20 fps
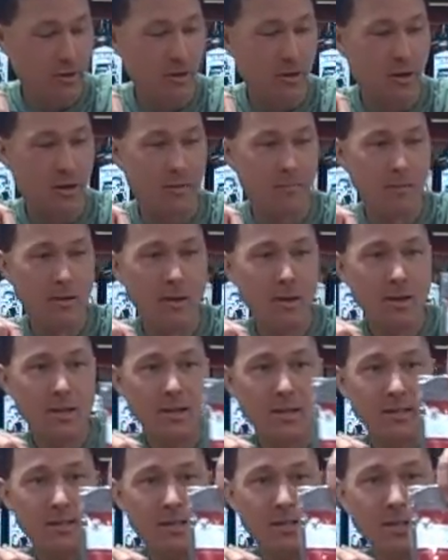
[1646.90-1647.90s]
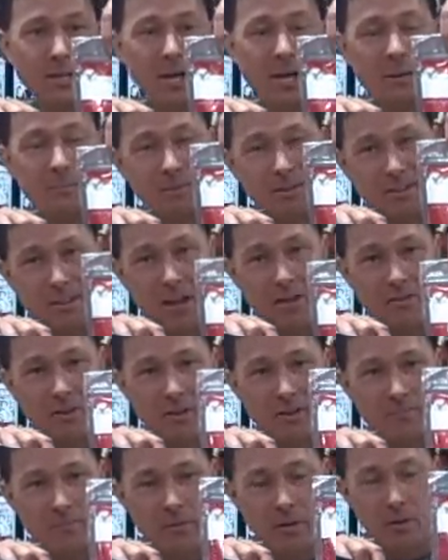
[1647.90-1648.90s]
the
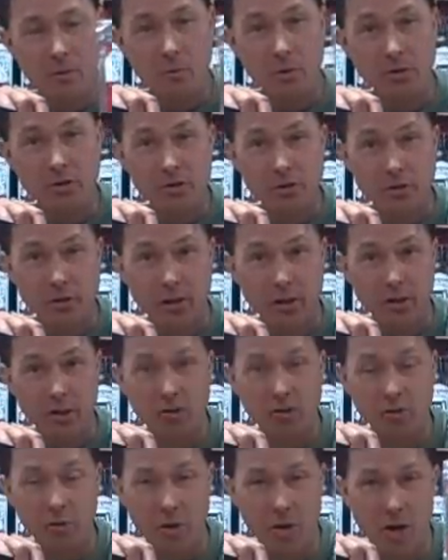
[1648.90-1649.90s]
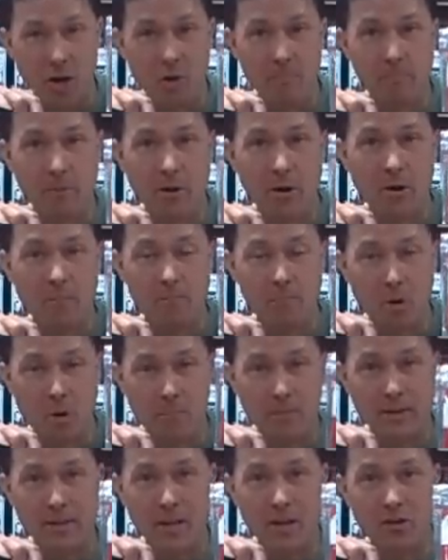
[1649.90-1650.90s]
TM7, which can also help
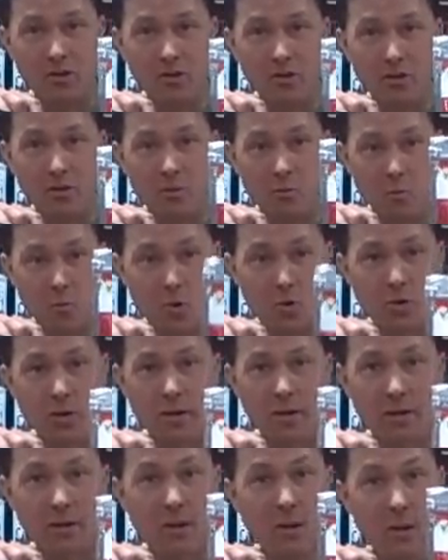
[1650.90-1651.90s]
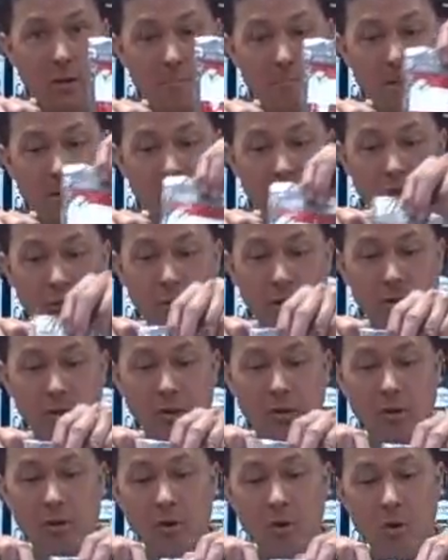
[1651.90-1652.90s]
propagation and rooting much
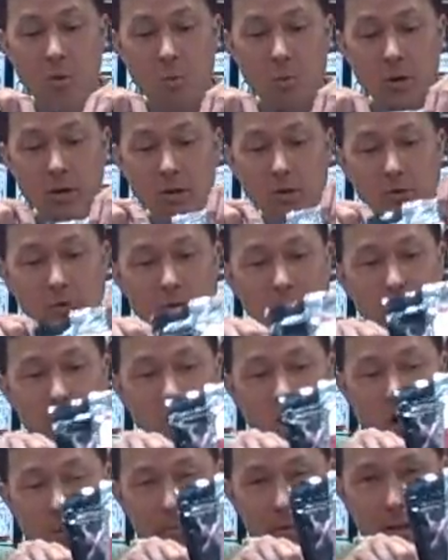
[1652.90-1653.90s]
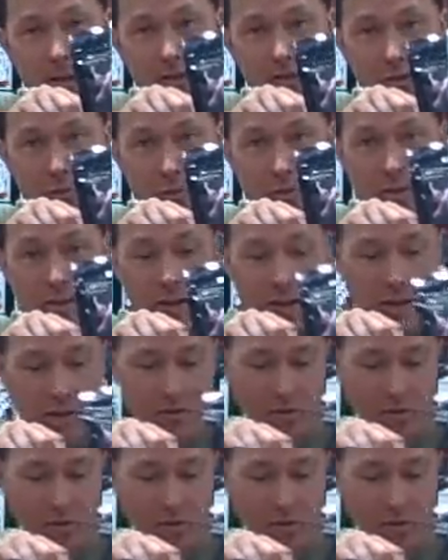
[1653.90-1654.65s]
quicker when used in combination with the